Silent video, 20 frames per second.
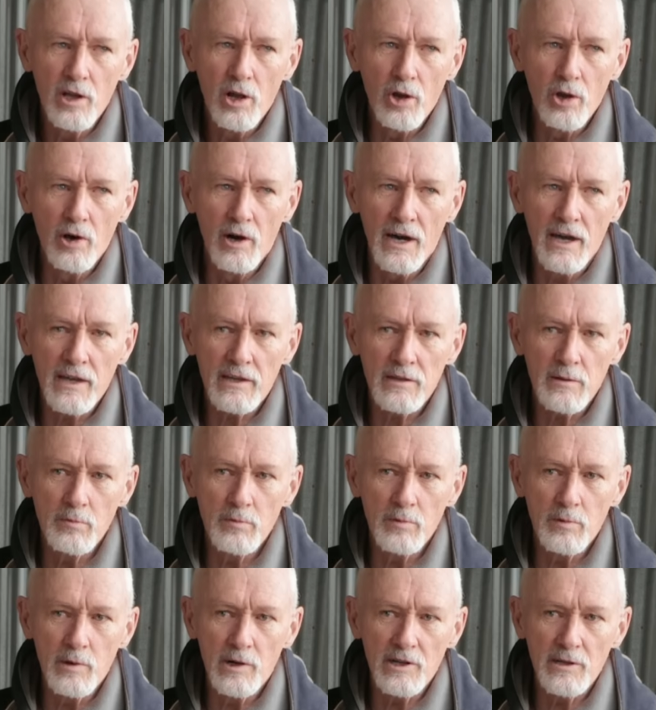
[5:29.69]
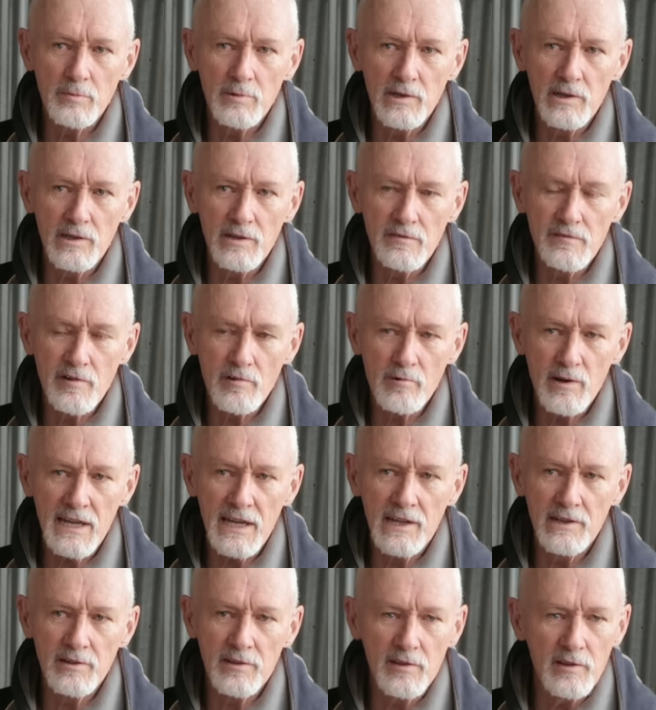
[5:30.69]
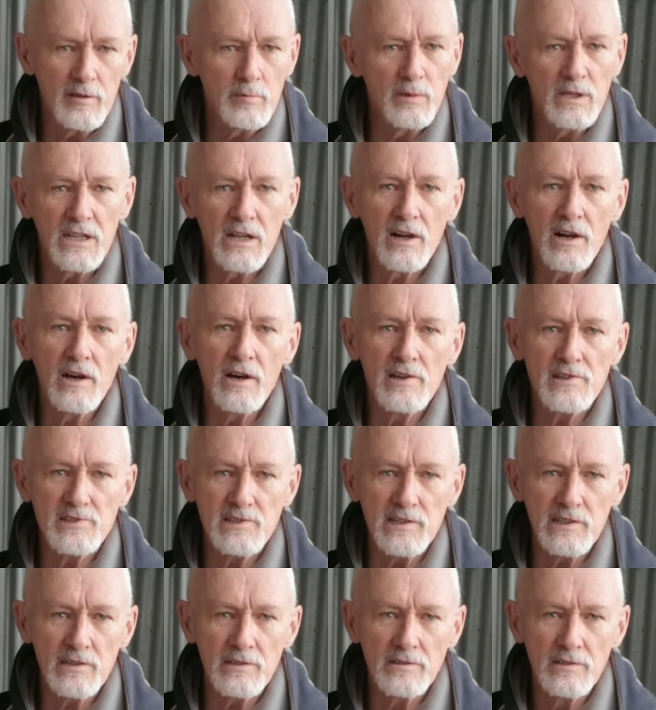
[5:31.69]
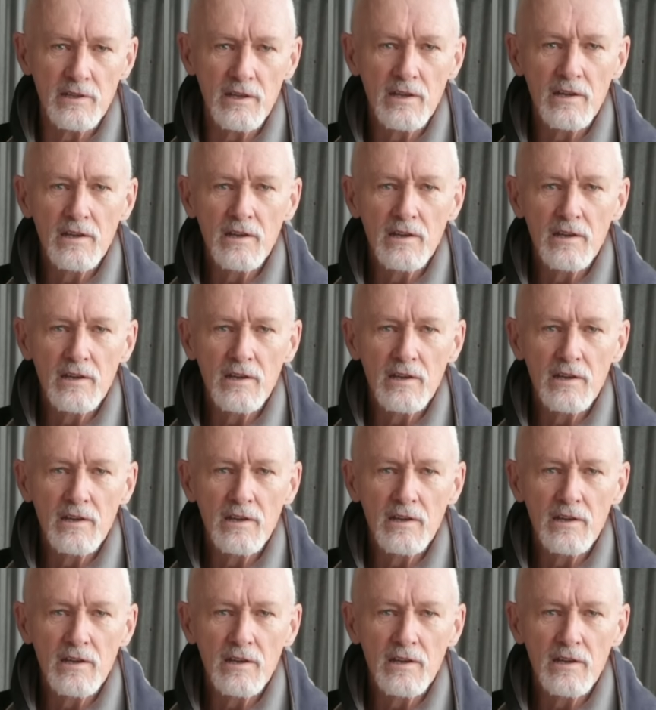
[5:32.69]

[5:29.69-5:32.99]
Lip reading: like it might have been a veranda that had been closed in.